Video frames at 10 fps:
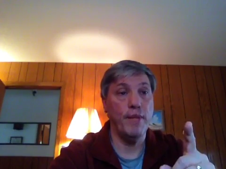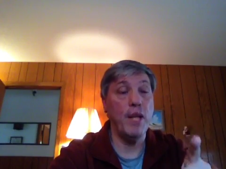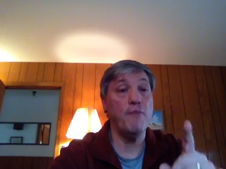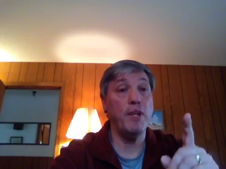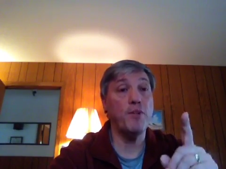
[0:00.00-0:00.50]

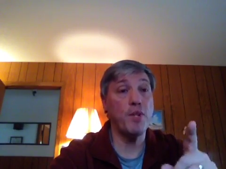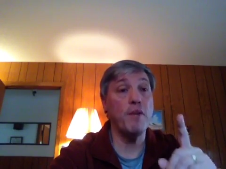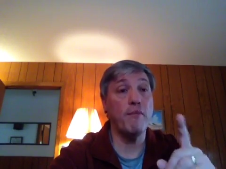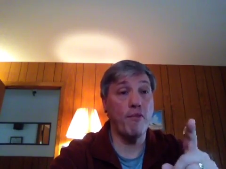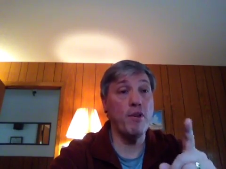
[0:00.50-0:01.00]
and being
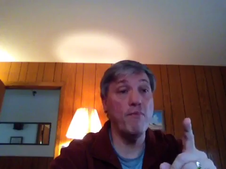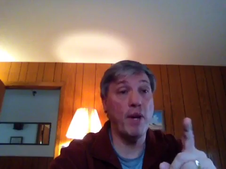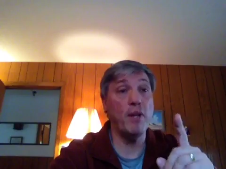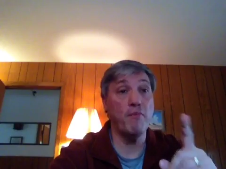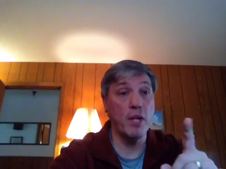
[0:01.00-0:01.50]
set free
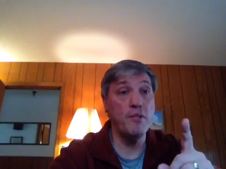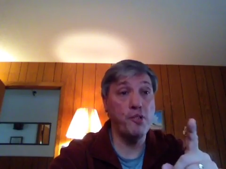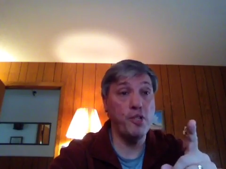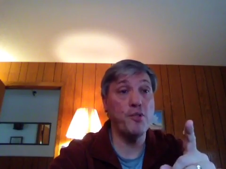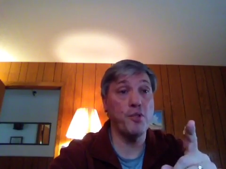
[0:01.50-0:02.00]
by the blood of
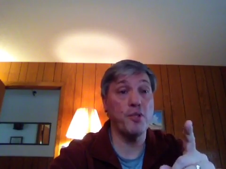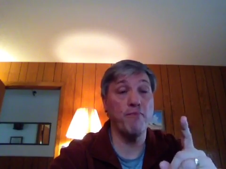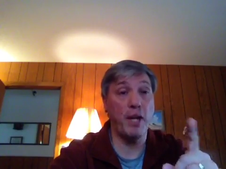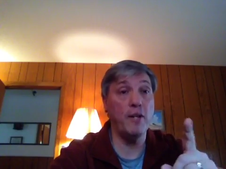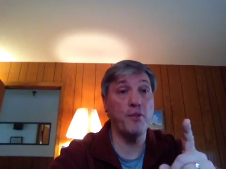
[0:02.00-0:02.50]
Jesus
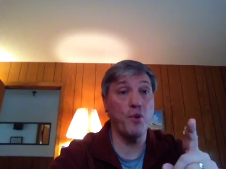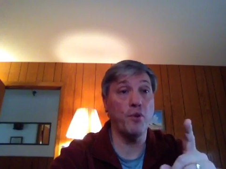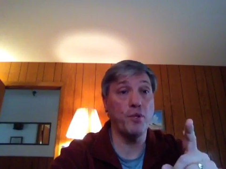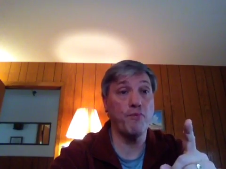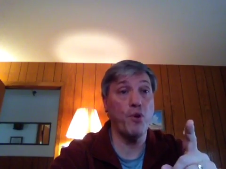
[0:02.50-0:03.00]
and by His
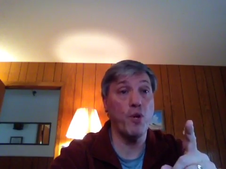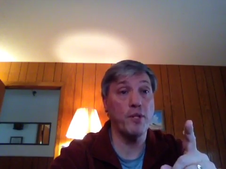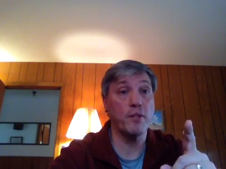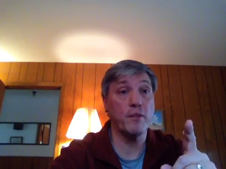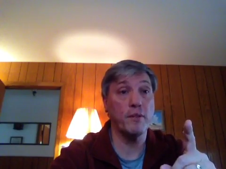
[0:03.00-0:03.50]
Holy Spirit.